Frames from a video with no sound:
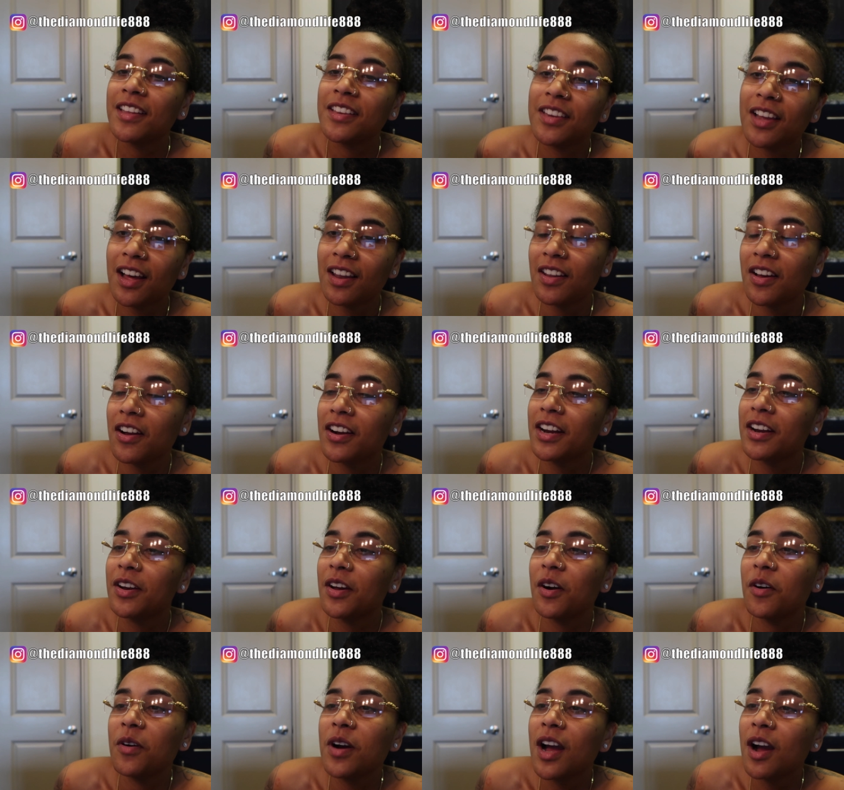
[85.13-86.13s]
y'all already
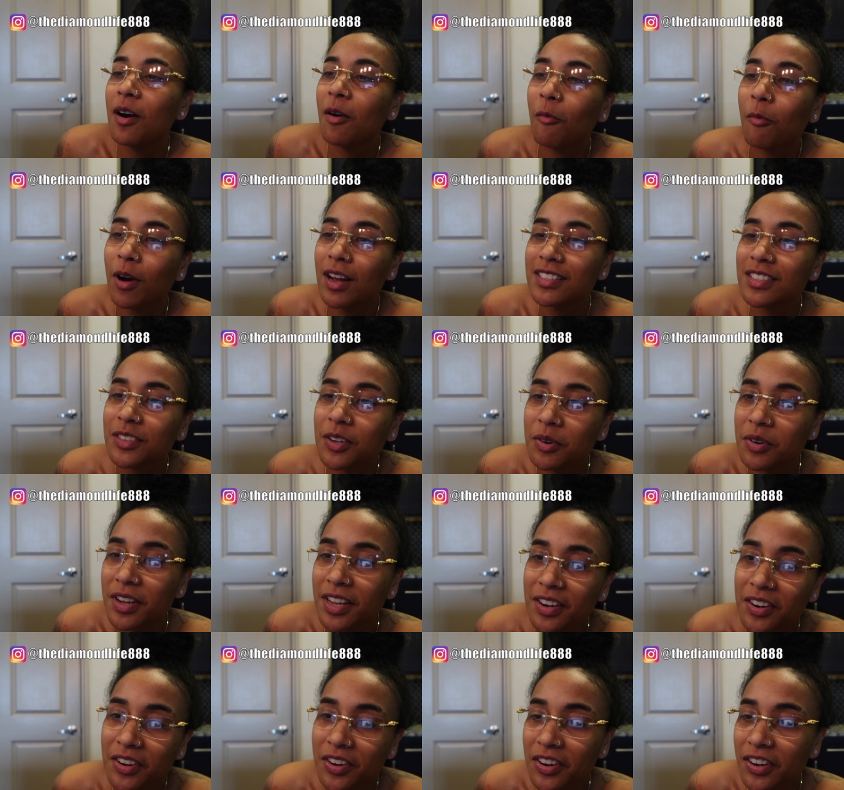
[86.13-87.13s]
know what's
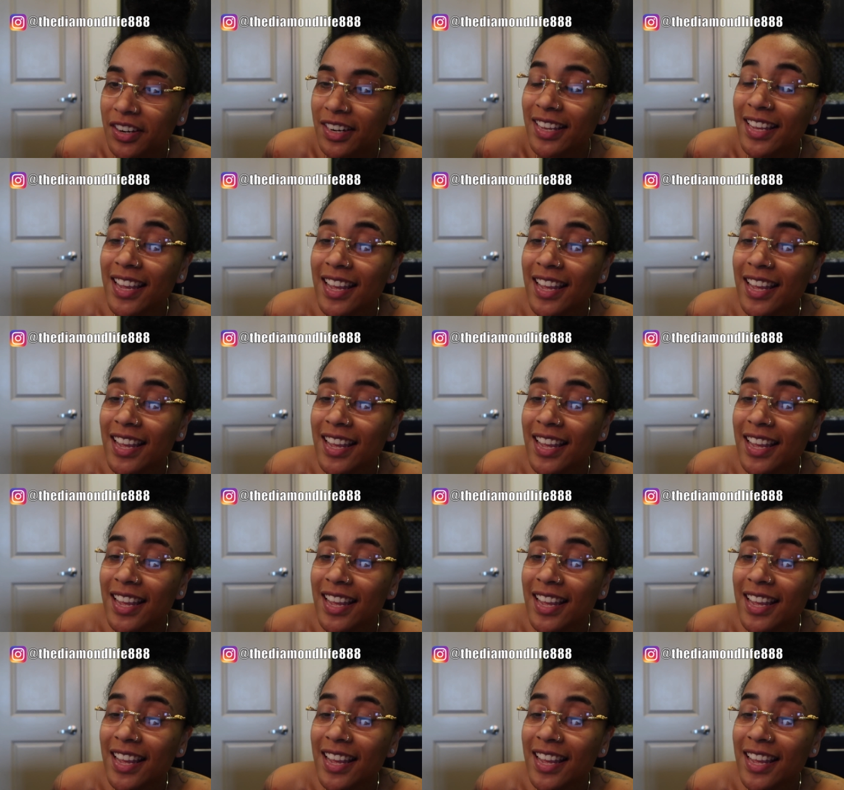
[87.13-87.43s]
going on